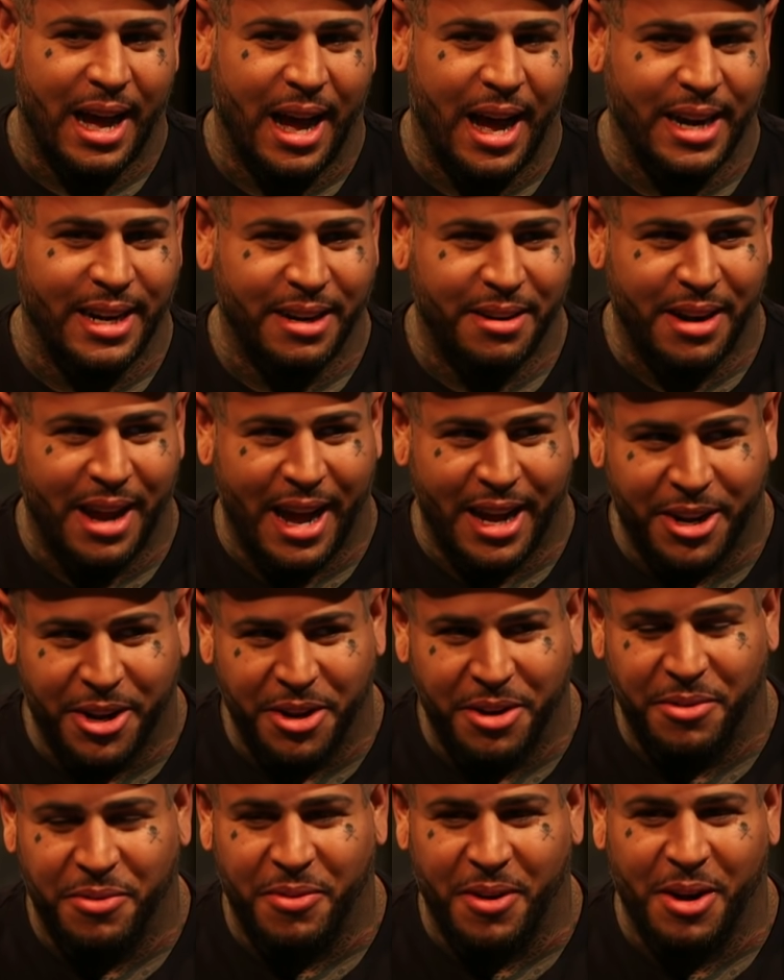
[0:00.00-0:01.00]
I
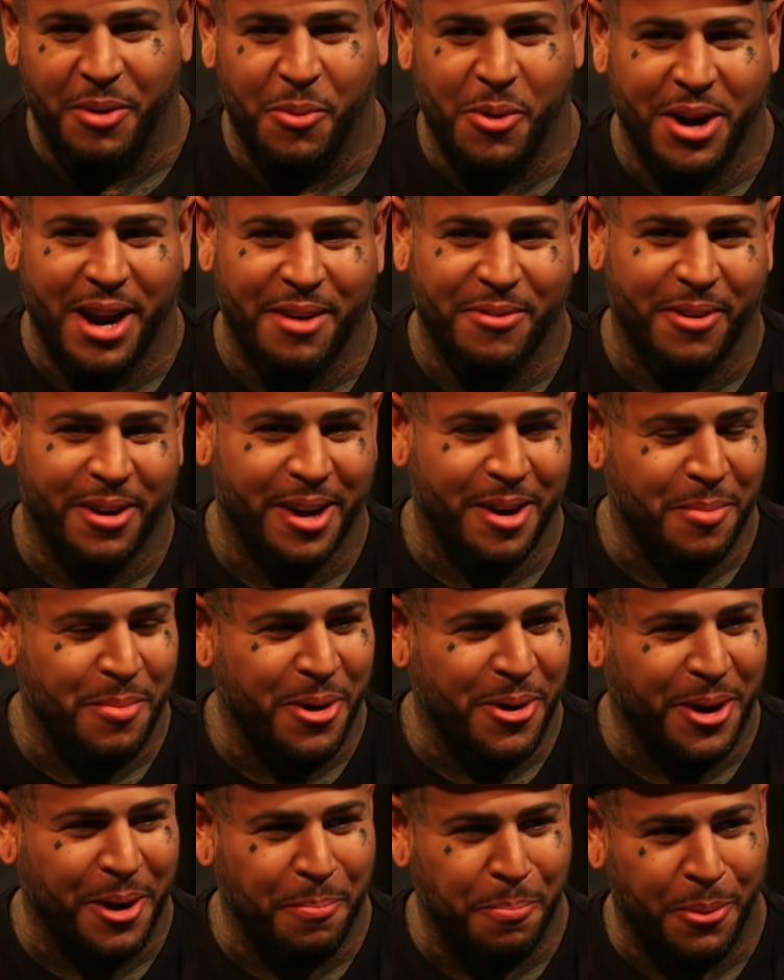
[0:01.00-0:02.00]
couldn't find one African
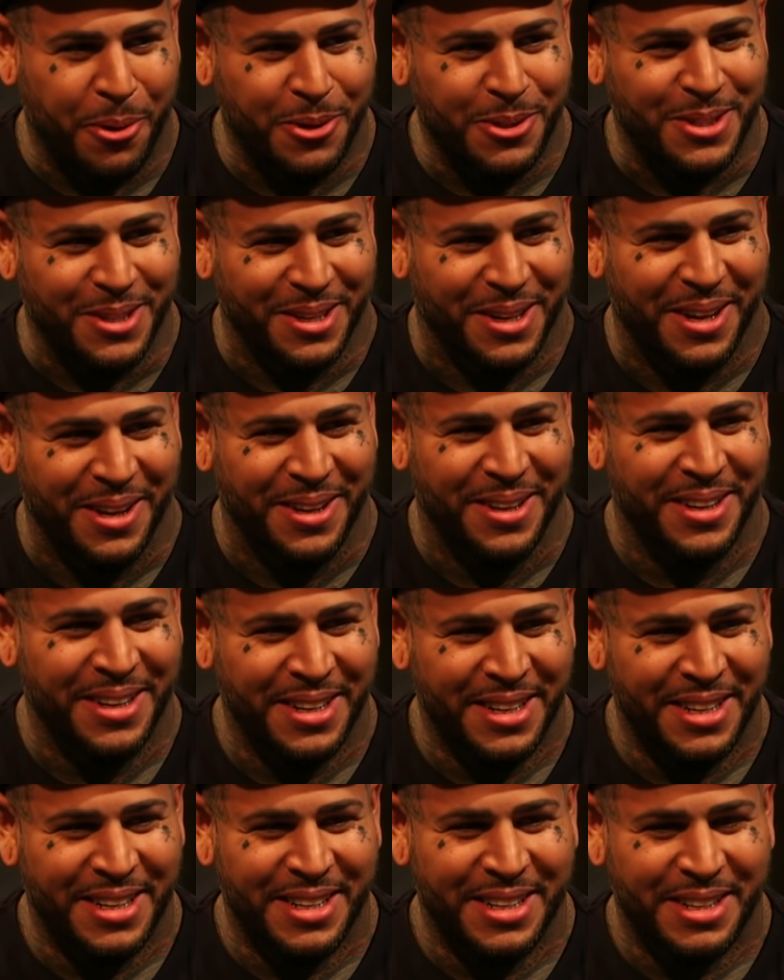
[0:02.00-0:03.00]
American person.
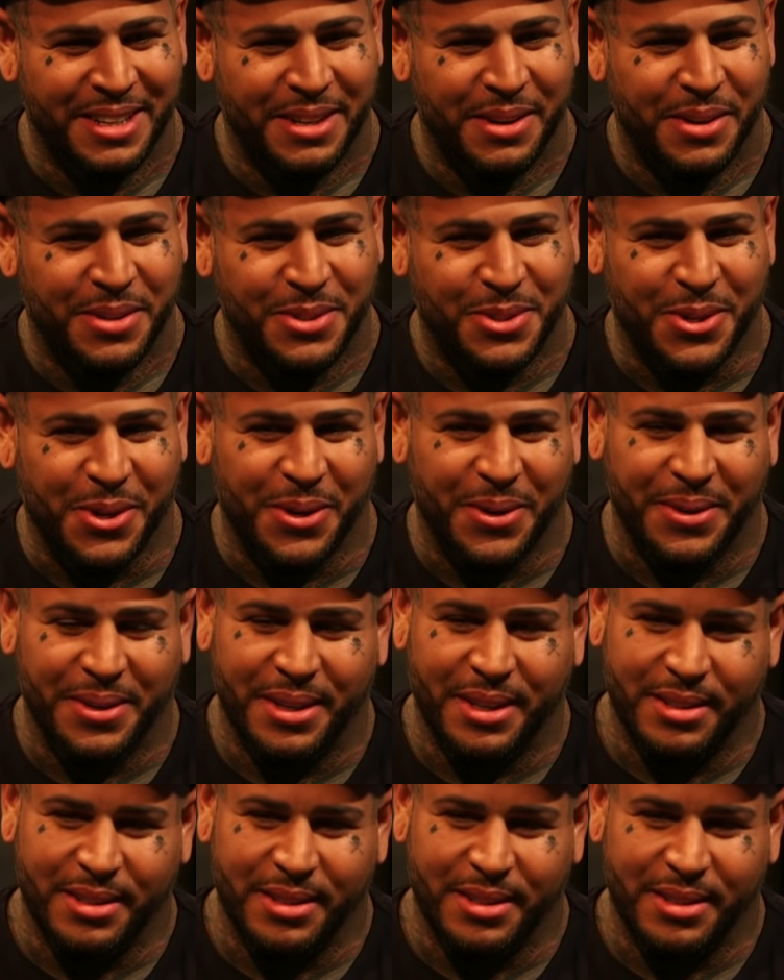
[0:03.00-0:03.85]
So